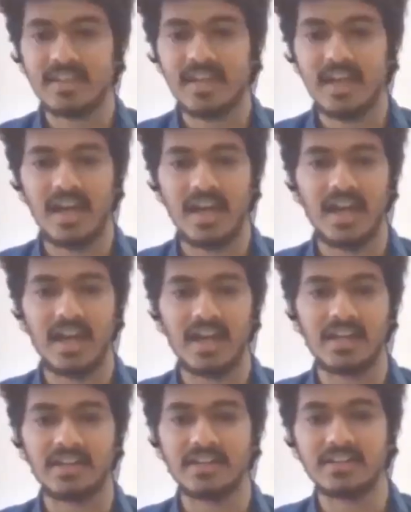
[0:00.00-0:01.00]

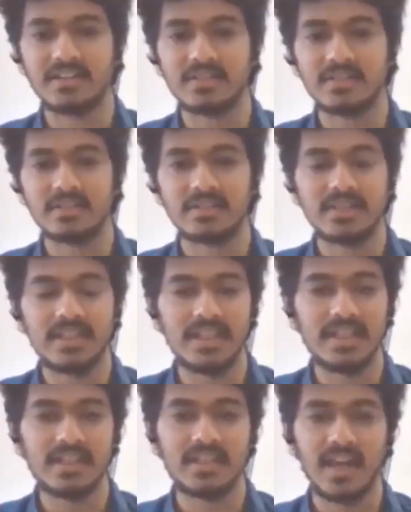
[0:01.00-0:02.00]
and
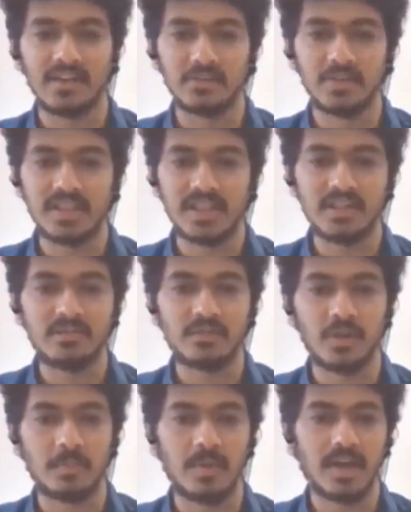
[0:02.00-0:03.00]
he graduated
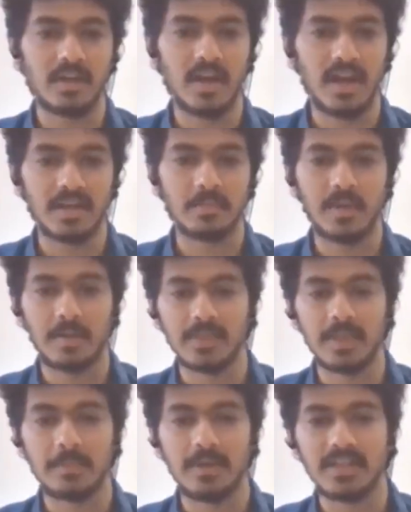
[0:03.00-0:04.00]
from IIM
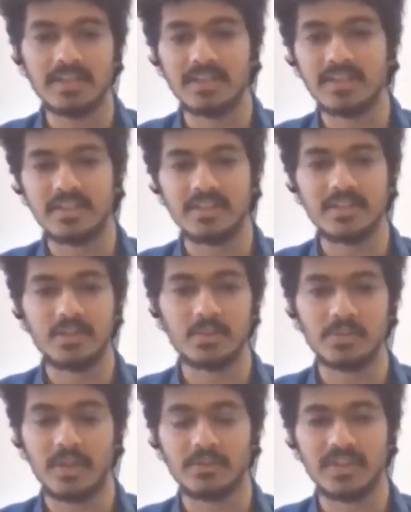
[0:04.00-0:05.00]
Ahmedabad in the year
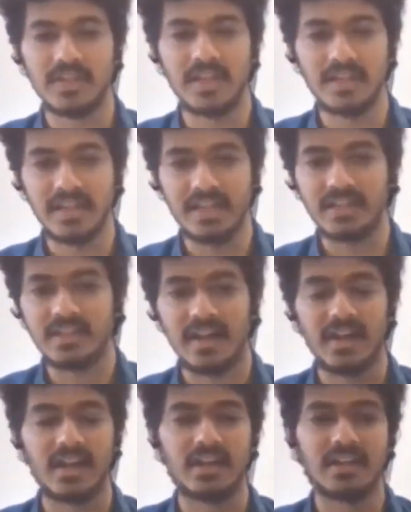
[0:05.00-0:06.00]
2008.
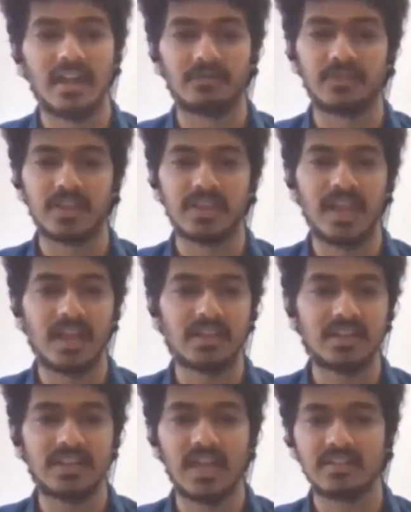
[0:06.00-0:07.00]
And after
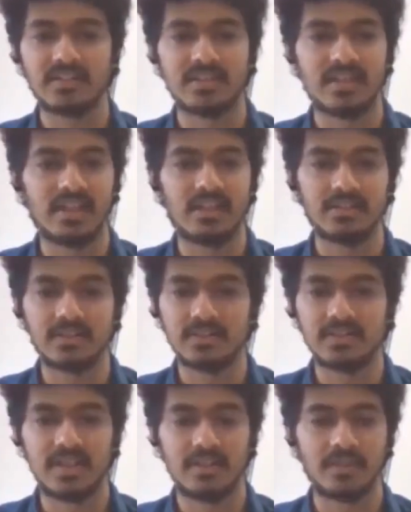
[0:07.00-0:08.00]
that, he has held
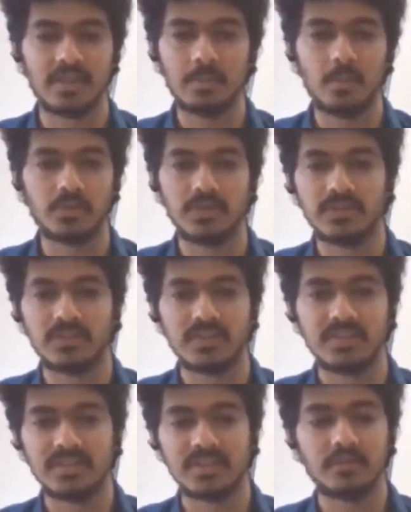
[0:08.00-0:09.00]
several
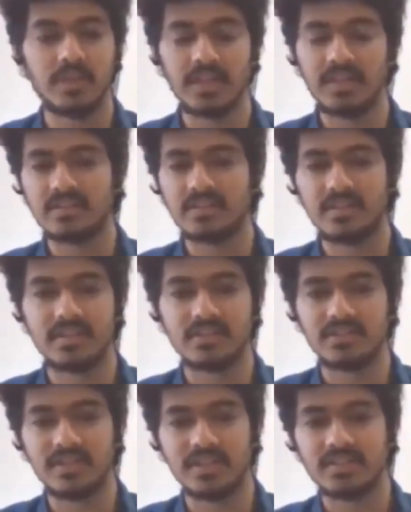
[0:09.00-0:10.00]
positions in various
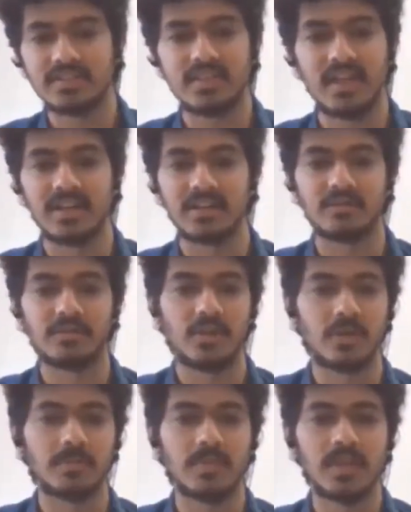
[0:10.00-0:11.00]
industries, starting
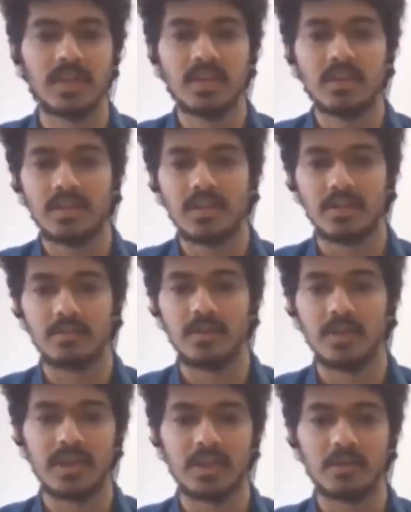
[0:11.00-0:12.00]
from
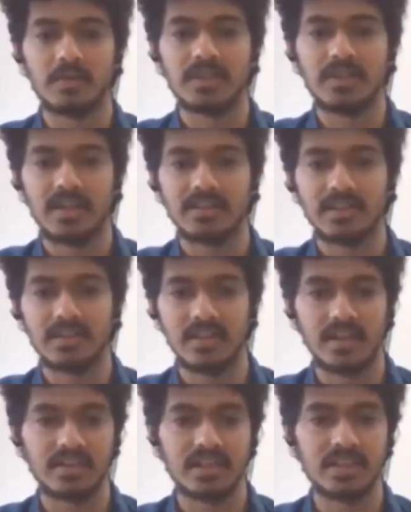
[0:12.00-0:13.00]
working with Anand
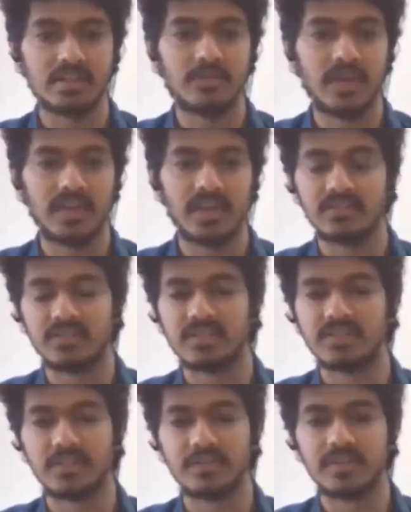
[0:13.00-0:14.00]
Rathi
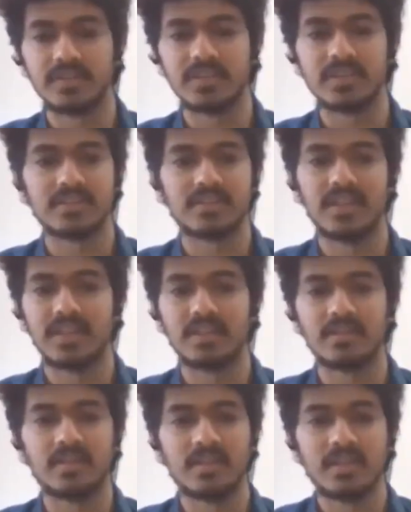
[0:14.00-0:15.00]
Financial Services,
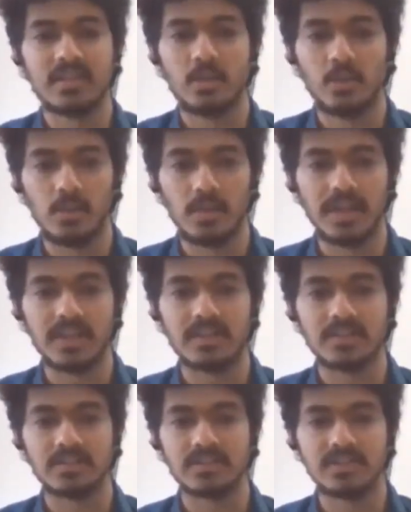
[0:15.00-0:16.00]
then holding
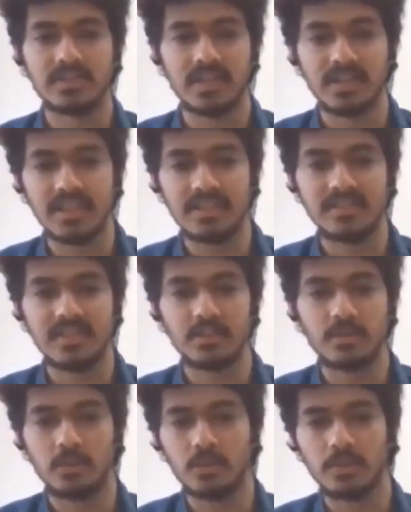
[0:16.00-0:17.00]
a
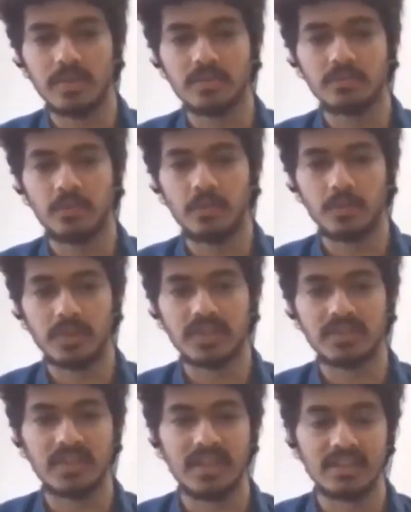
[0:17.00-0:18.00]
strategic role with
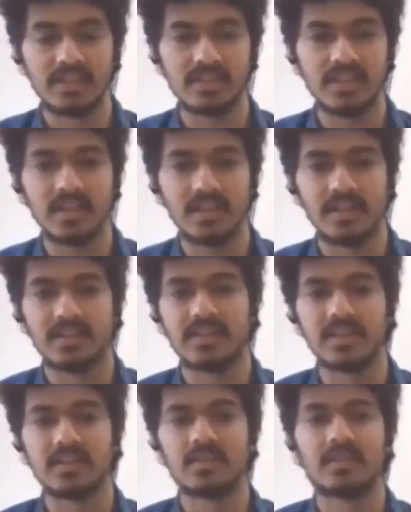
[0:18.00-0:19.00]
Fortis Healthcare, and
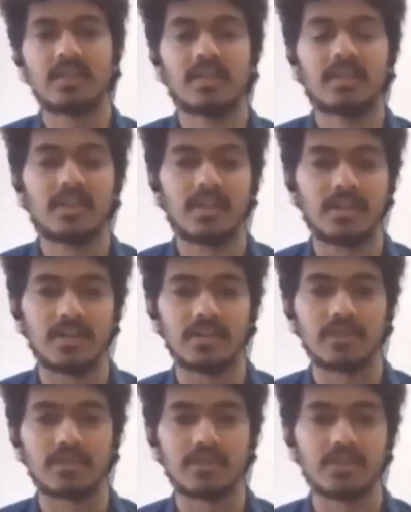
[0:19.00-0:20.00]
then,
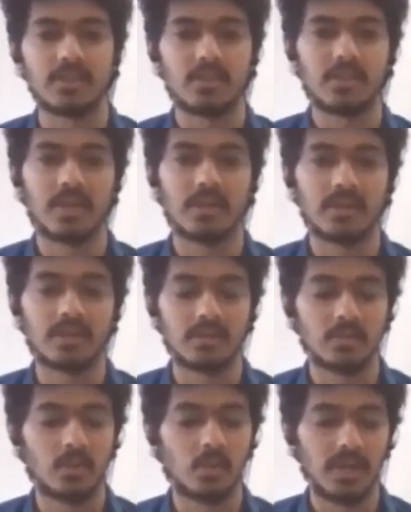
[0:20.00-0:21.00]

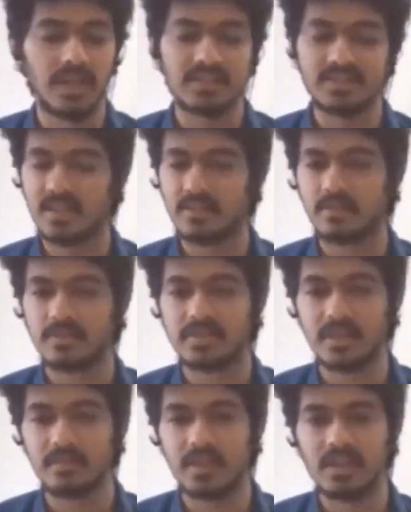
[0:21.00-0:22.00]
holding
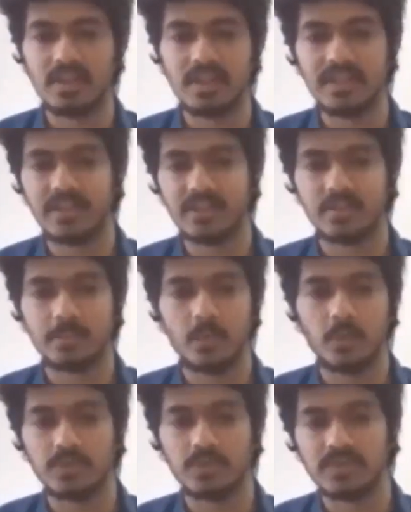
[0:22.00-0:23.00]
several leadership
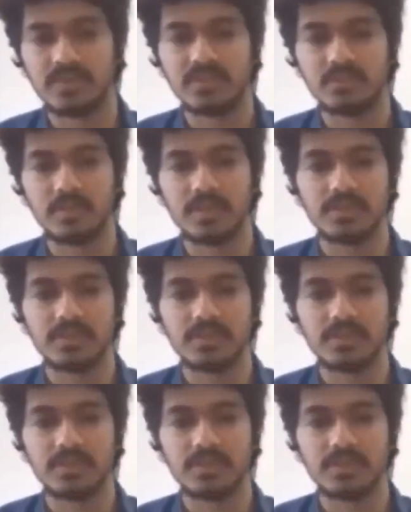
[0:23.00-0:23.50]
positions with